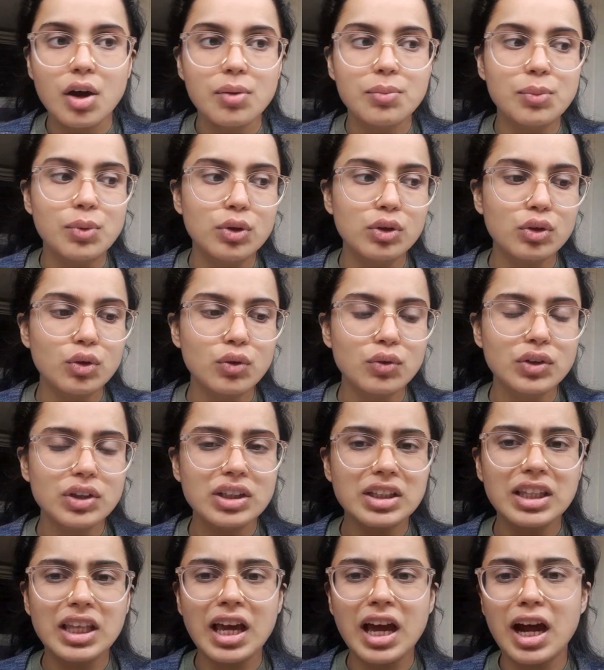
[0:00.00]
Moreover,
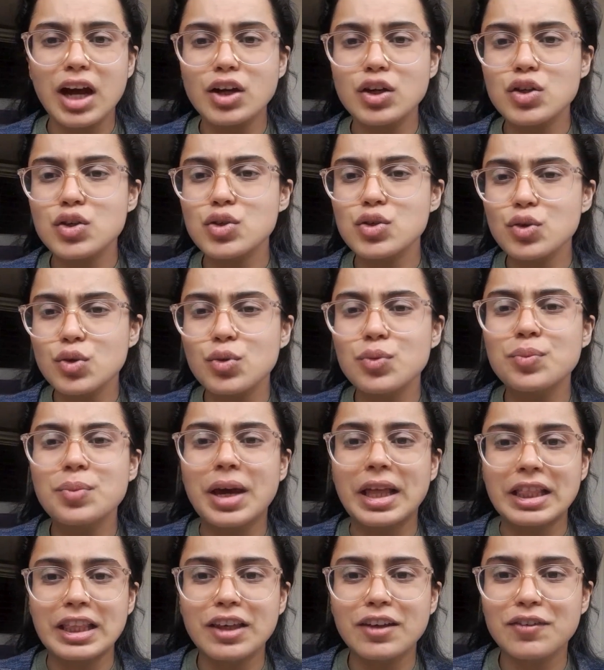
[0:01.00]
they had so
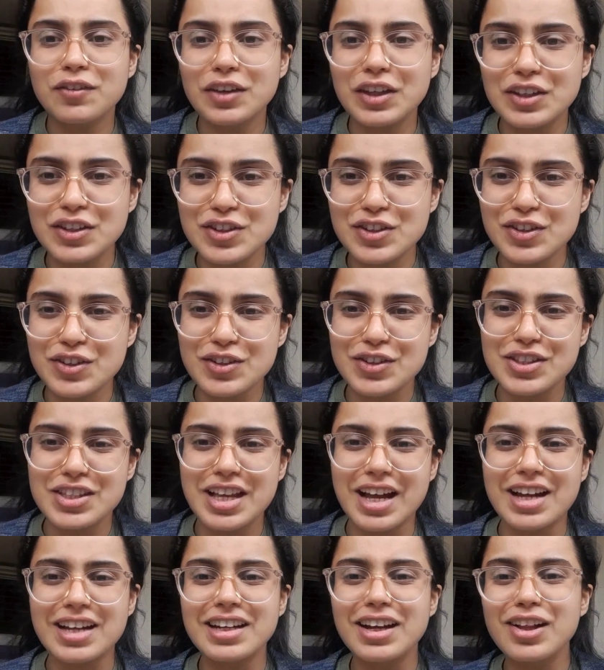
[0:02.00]
many features
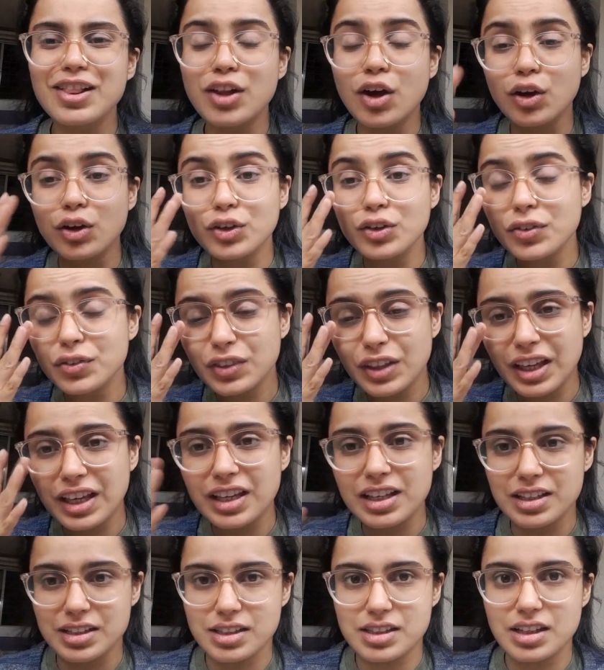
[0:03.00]
and a lot of
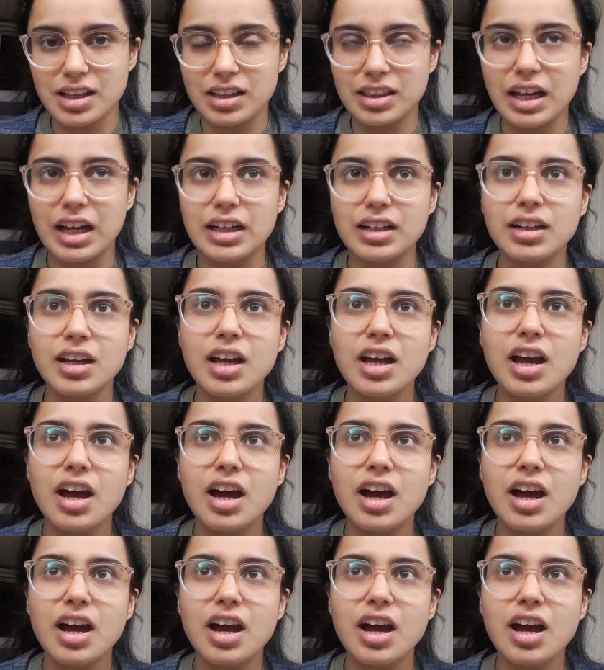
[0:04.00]
things that